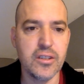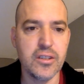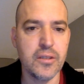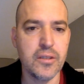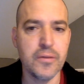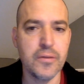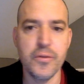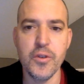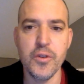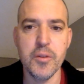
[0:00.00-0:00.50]

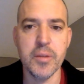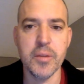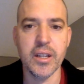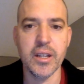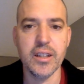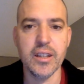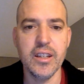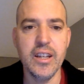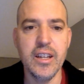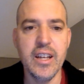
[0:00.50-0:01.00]
conforming.
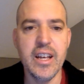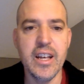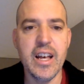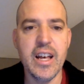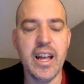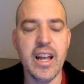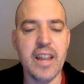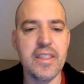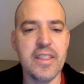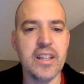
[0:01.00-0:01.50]

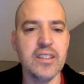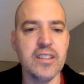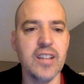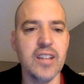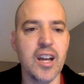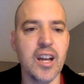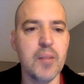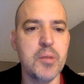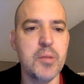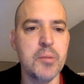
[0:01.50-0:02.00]
And I think a
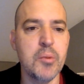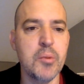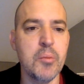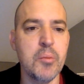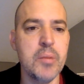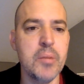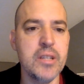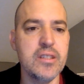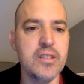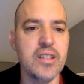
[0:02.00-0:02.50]
lot of people
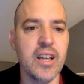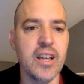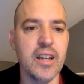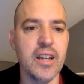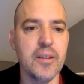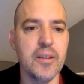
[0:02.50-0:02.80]
miss that.